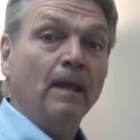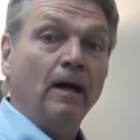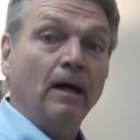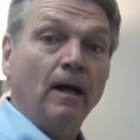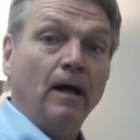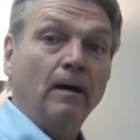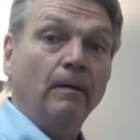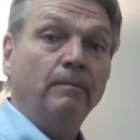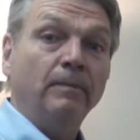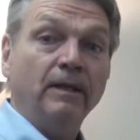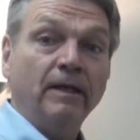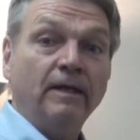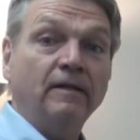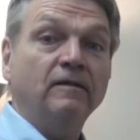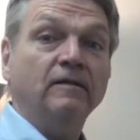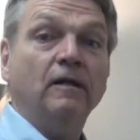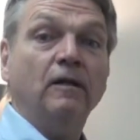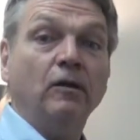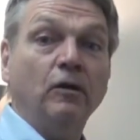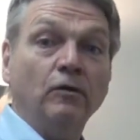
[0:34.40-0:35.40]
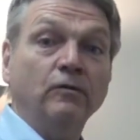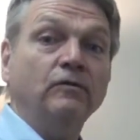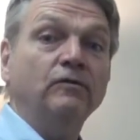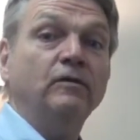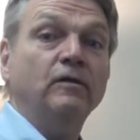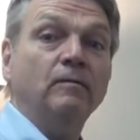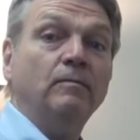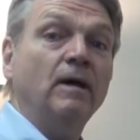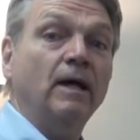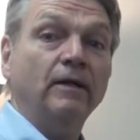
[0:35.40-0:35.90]
a place close
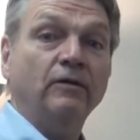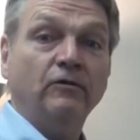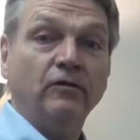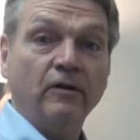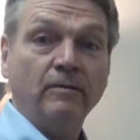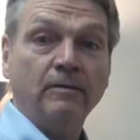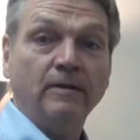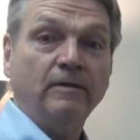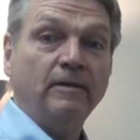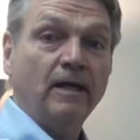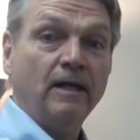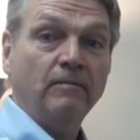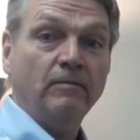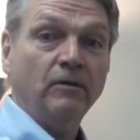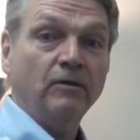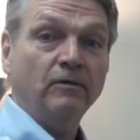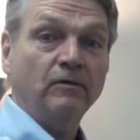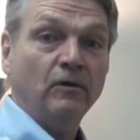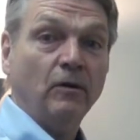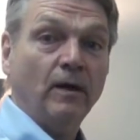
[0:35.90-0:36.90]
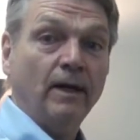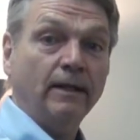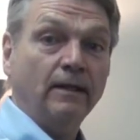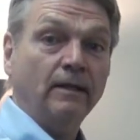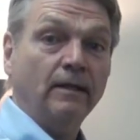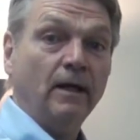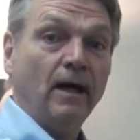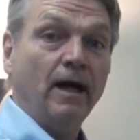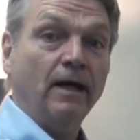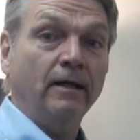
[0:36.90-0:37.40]
to my treatment table so I can
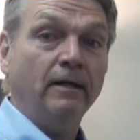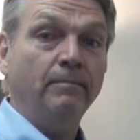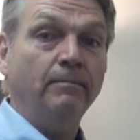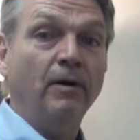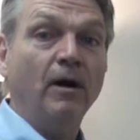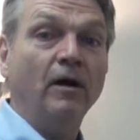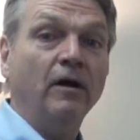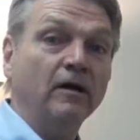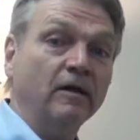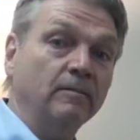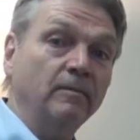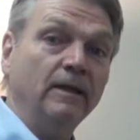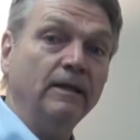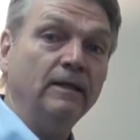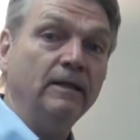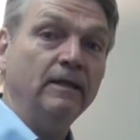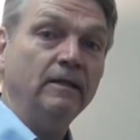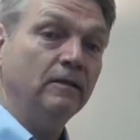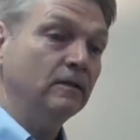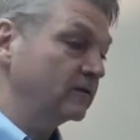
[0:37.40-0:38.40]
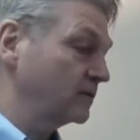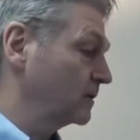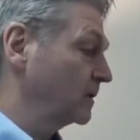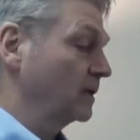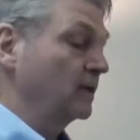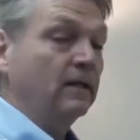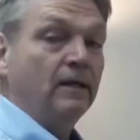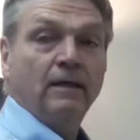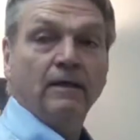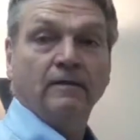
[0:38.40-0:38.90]
kind of park my needles
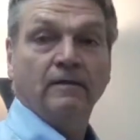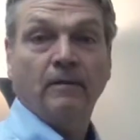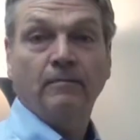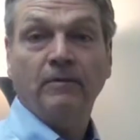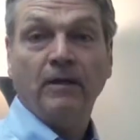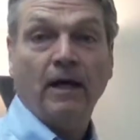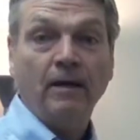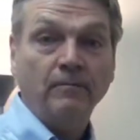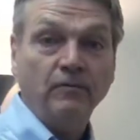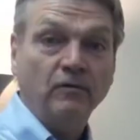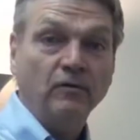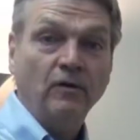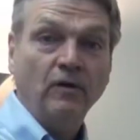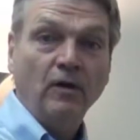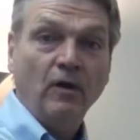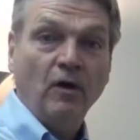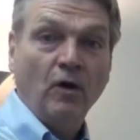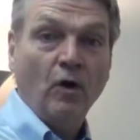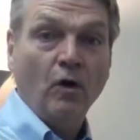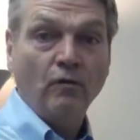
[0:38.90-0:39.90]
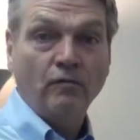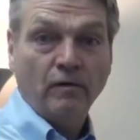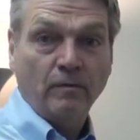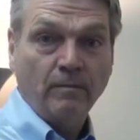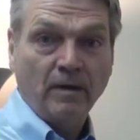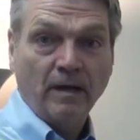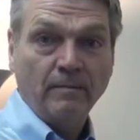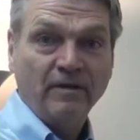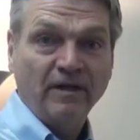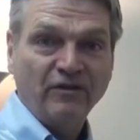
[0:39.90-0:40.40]
sometimes over
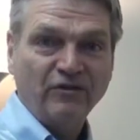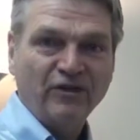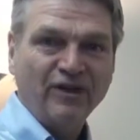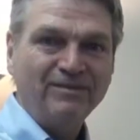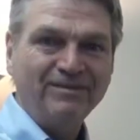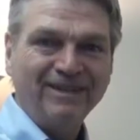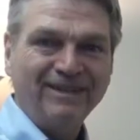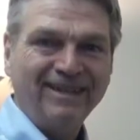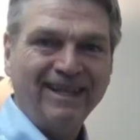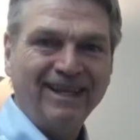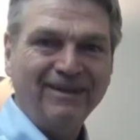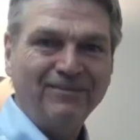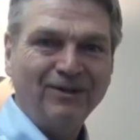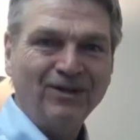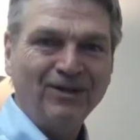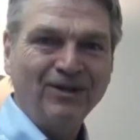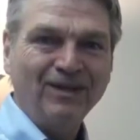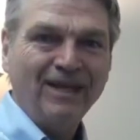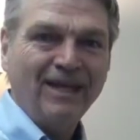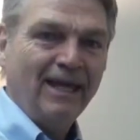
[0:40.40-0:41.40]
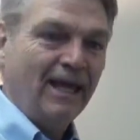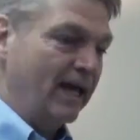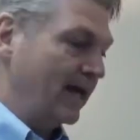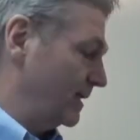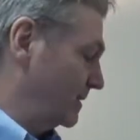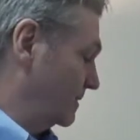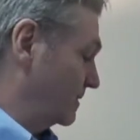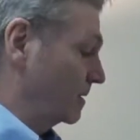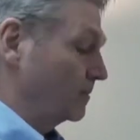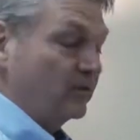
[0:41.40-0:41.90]
by my treatment table
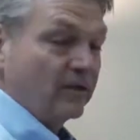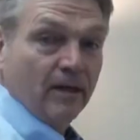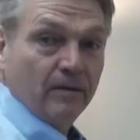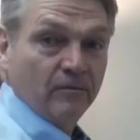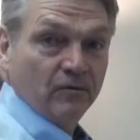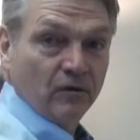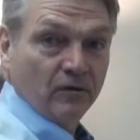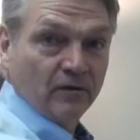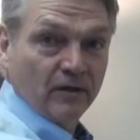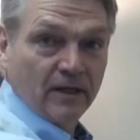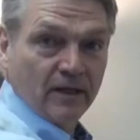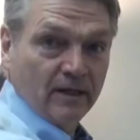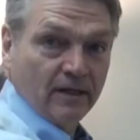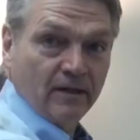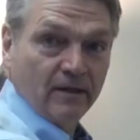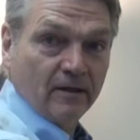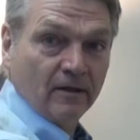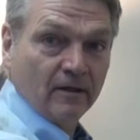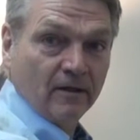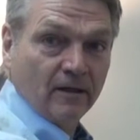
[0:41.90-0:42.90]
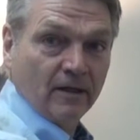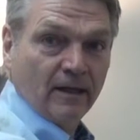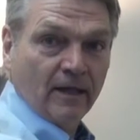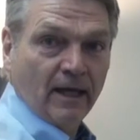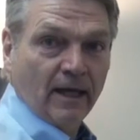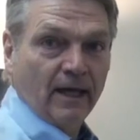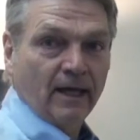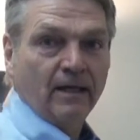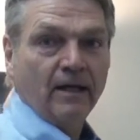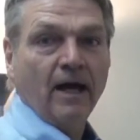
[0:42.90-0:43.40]
and sometimes over here,
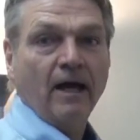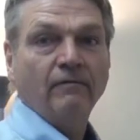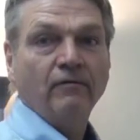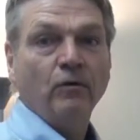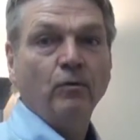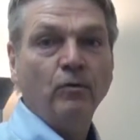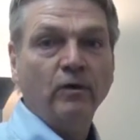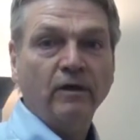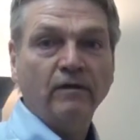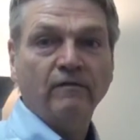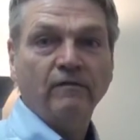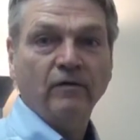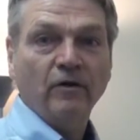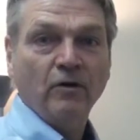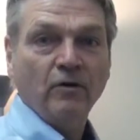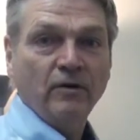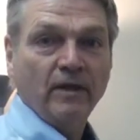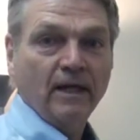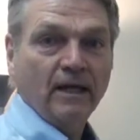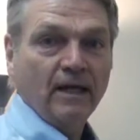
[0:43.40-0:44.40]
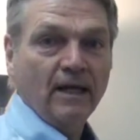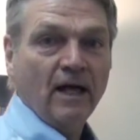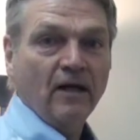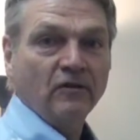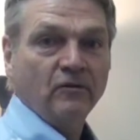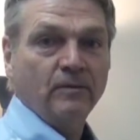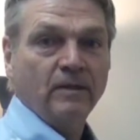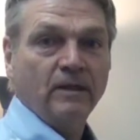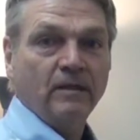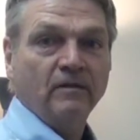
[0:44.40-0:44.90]
and I have a workflow that
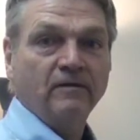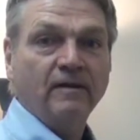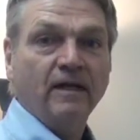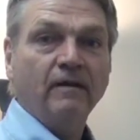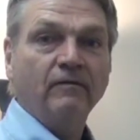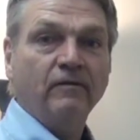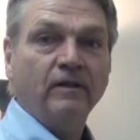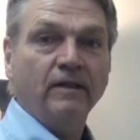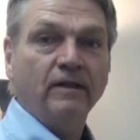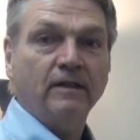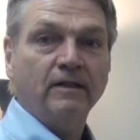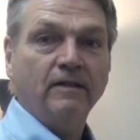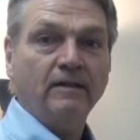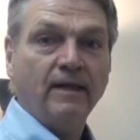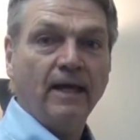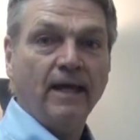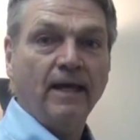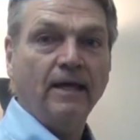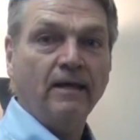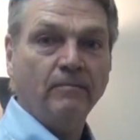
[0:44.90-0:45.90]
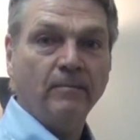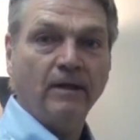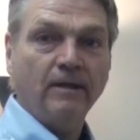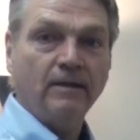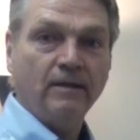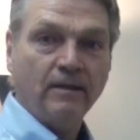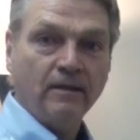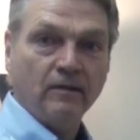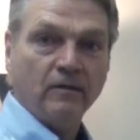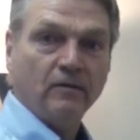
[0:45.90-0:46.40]
allows me to safely contain my
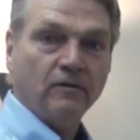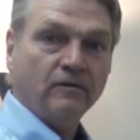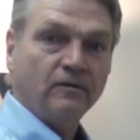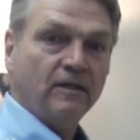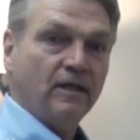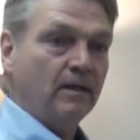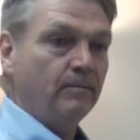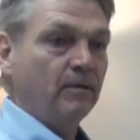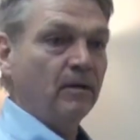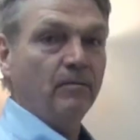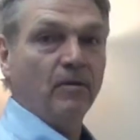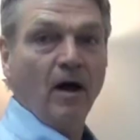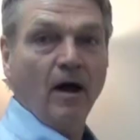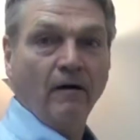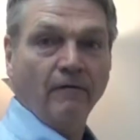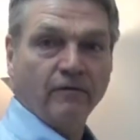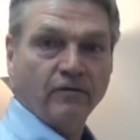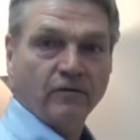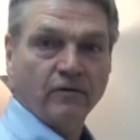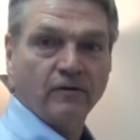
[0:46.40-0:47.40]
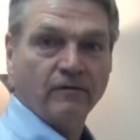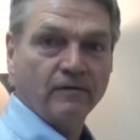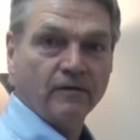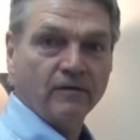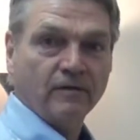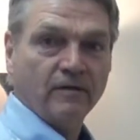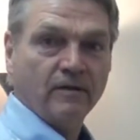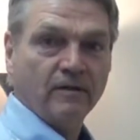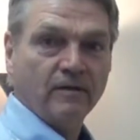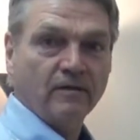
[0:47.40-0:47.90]
needles, keep them off
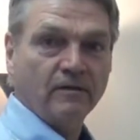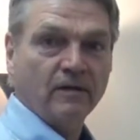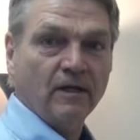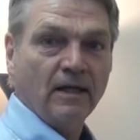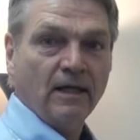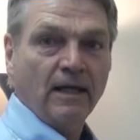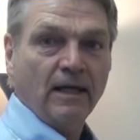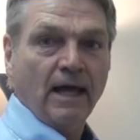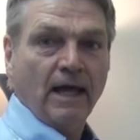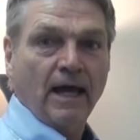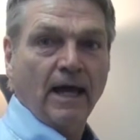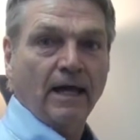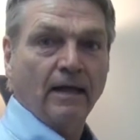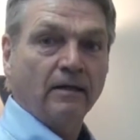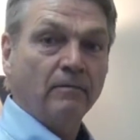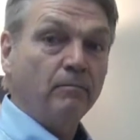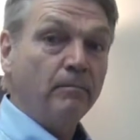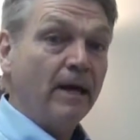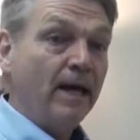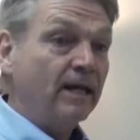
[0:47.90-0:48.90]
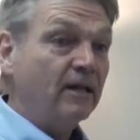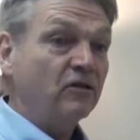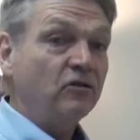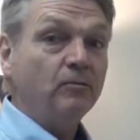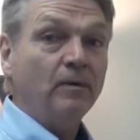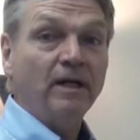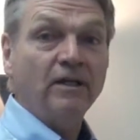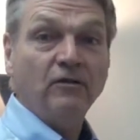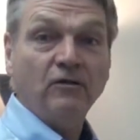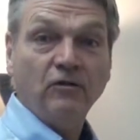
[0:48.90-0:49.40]
surfaces, and manage
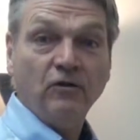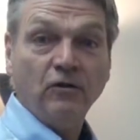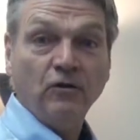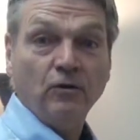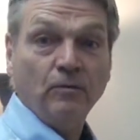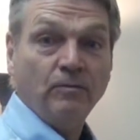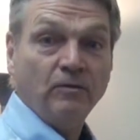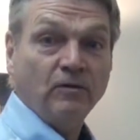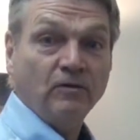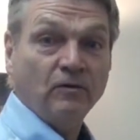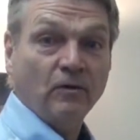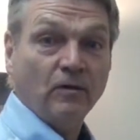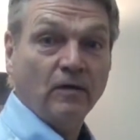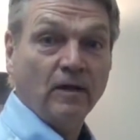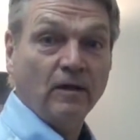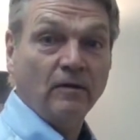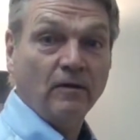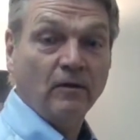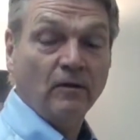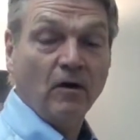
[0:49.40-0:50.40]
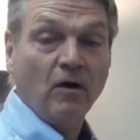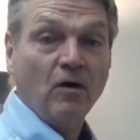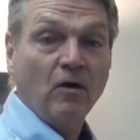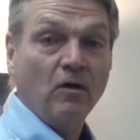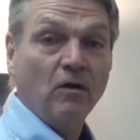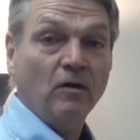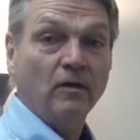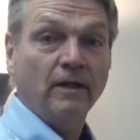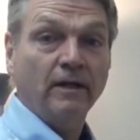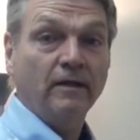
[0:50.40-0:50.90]
my tubes so that they're
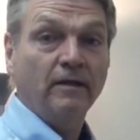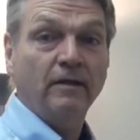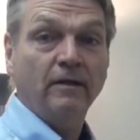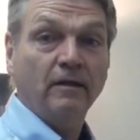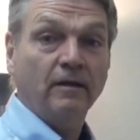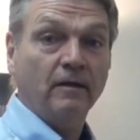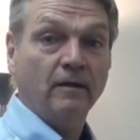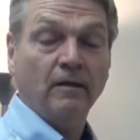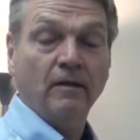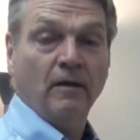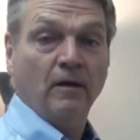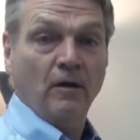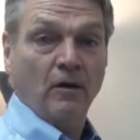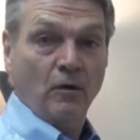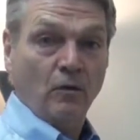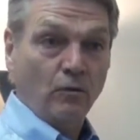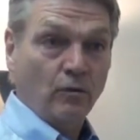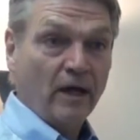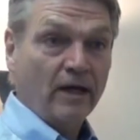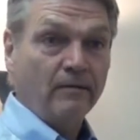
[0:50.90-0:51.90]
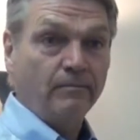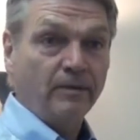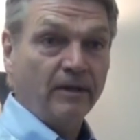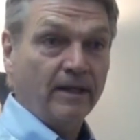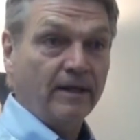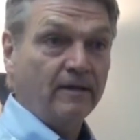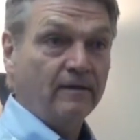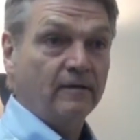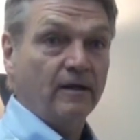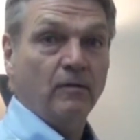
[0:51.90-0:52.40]
all in the right
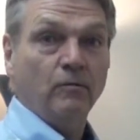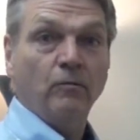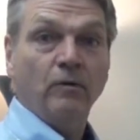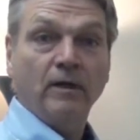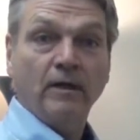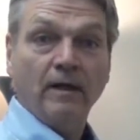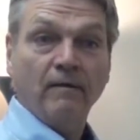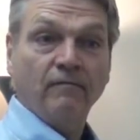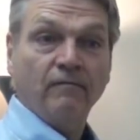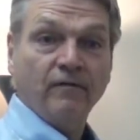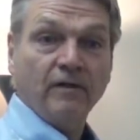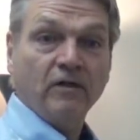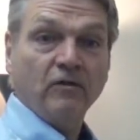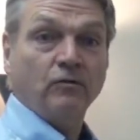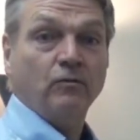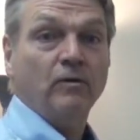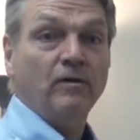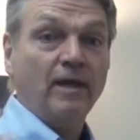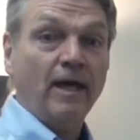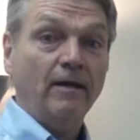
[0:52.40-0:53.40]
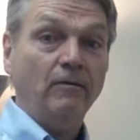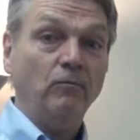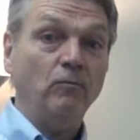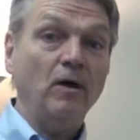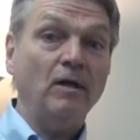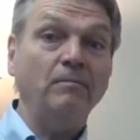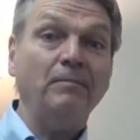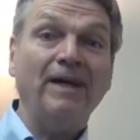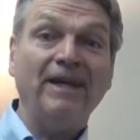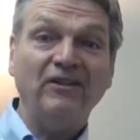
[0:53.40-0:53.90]
place. And when I'm finished with that
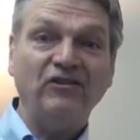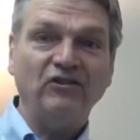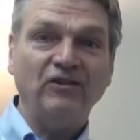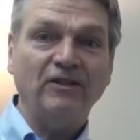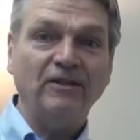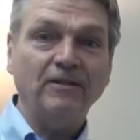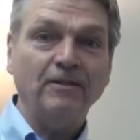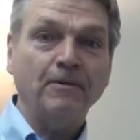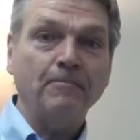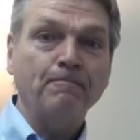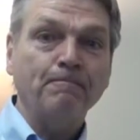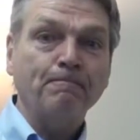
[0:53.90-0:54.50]
one patient,